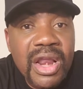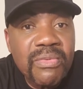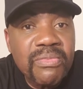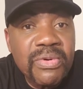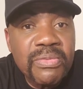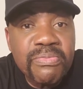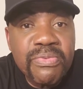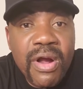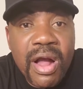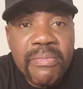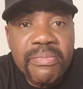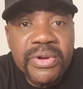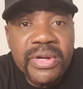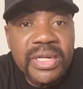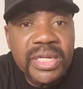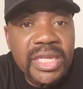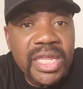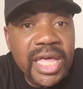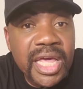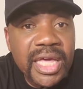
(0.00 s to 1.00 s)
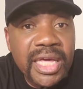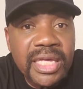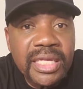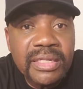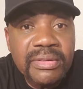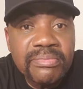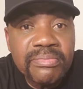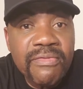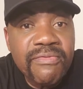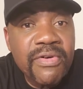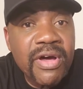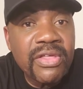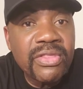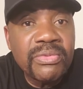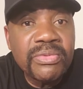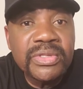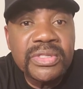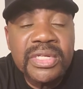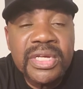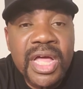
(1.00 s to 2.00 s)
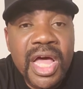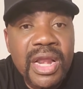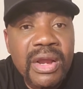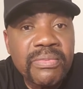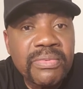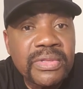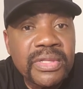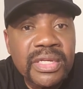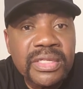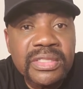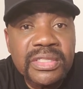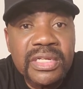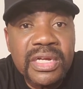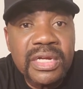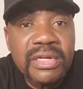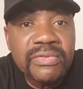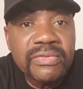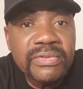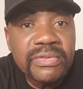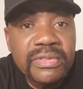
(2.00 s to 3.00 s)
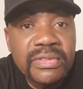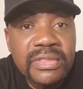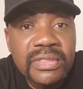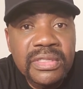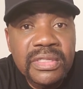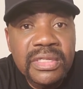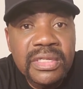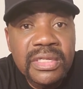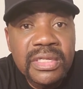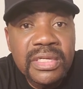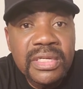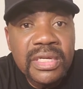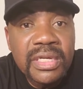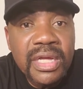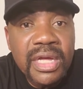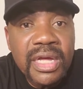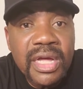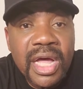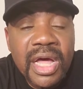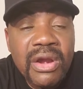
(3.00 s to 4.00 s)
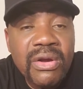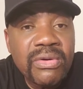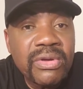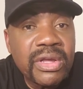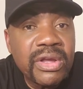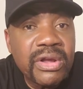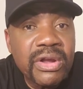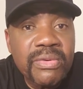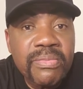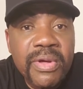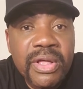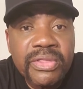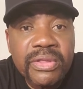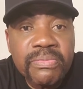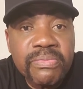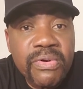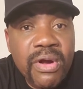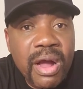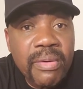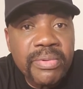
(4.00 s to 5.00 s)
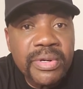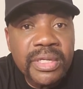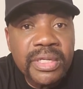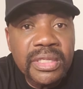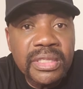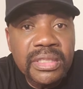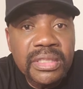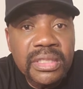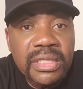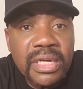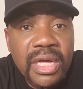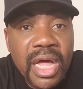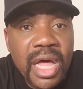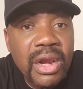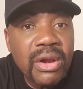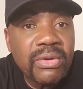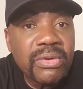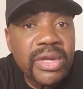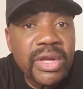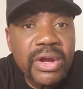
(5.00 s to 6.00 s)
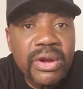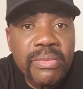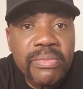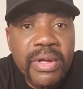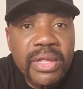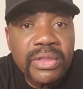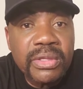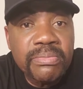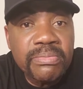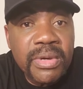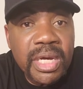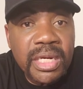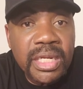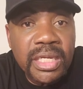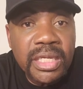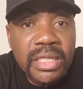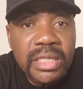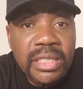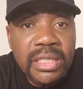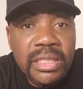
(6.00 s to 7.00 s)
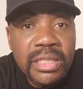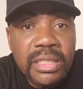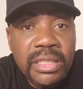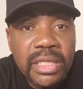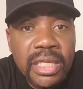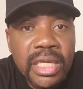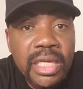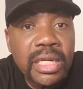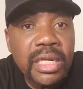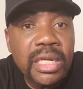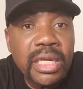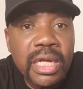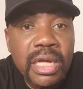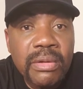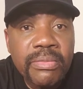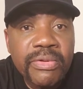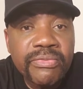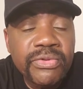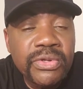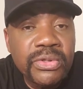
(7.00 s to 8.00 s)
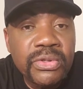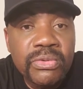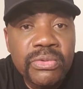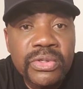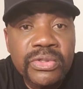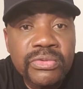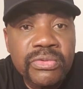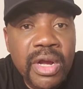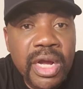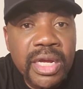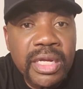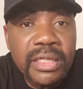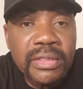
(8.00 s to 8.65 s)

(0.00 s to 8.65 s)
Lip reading: up with property and land. My father wasn't caught up with that stuff. I don't care about the property. I don't care about the money. It'll come if you do what's right.